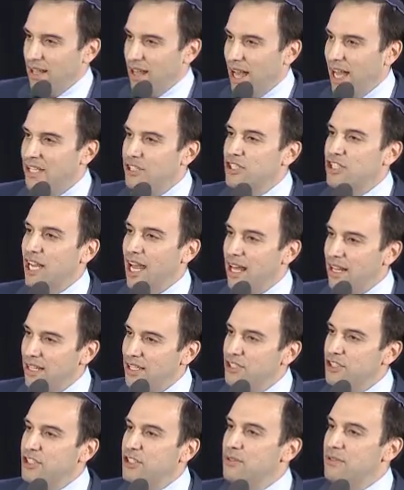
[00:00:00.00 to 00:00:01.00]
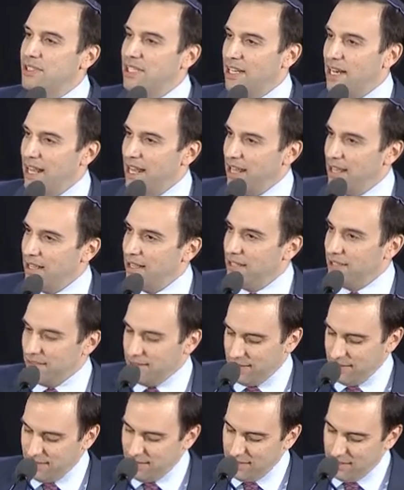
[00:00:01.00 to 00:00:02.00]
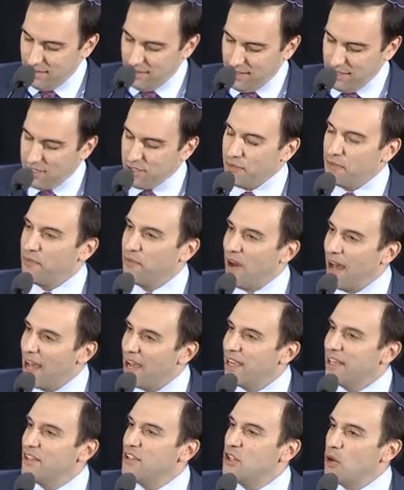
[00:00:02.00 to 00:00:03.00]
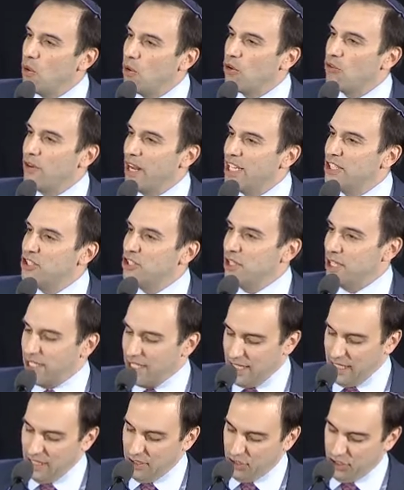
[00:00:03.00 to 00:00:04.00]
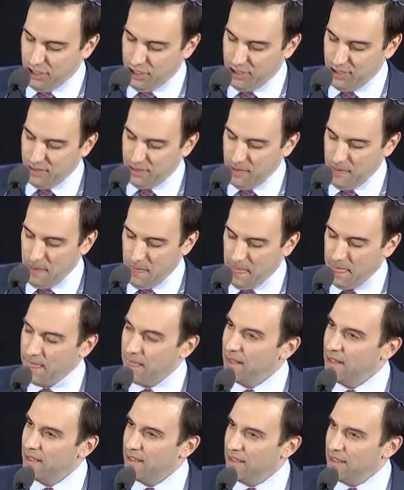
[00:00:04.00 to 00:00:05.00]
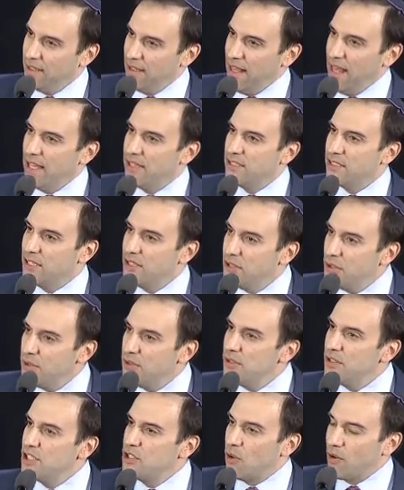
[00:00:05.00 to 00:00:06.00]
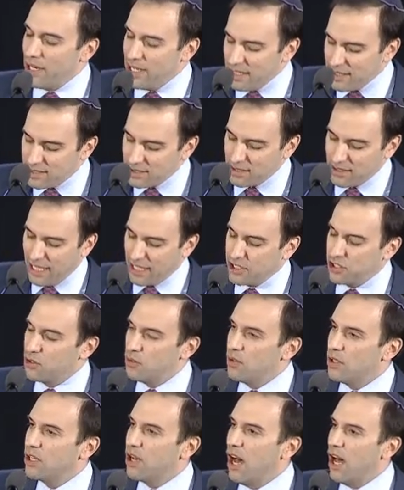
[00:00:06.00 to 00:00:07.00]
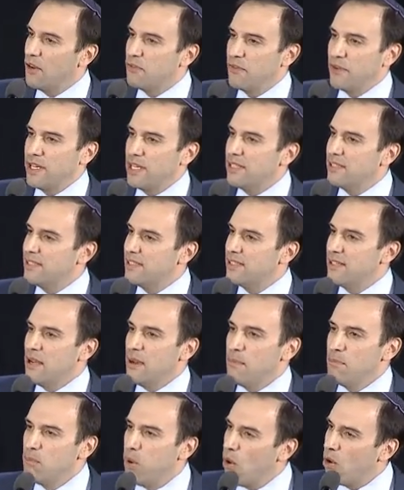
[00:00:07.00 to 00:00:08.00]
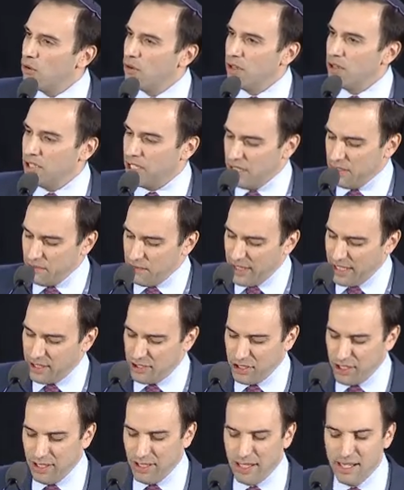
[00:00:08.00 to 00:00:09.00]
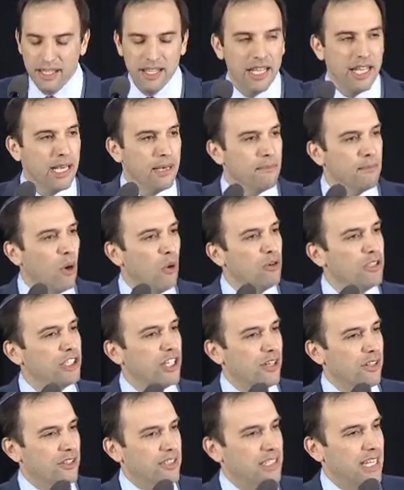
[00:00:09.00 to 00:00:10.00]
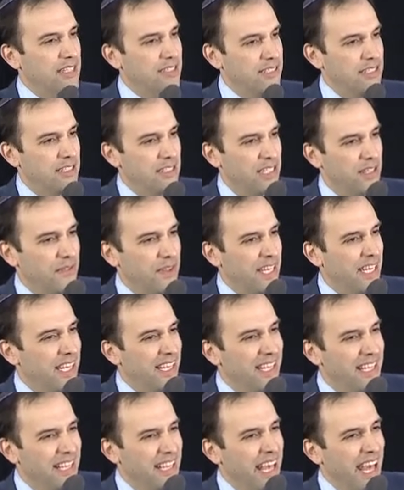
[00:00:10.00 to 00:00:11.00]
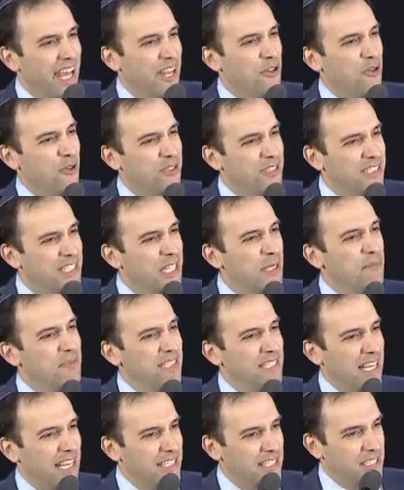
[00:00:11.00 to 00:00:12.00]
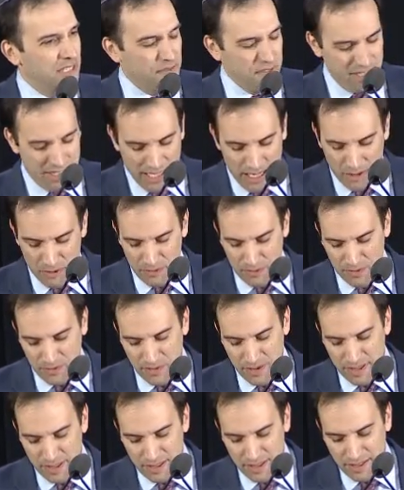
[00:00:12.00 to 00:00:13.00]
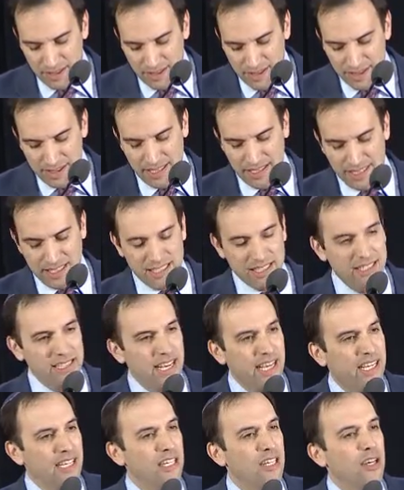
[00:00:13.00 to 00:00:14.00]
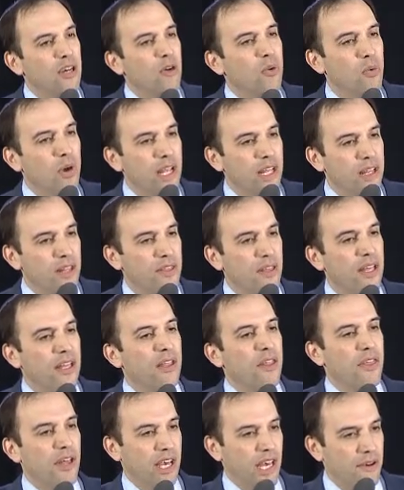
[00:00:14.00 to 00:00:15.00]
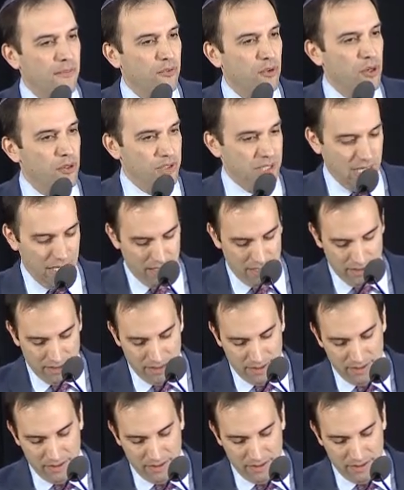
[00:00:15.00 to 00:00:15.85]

I challenge you today to find your Reish Lakish and to use your intellectual confidence, moral conviction, emotional sensitivity, and your deep sense of self to stick with the Chavruta.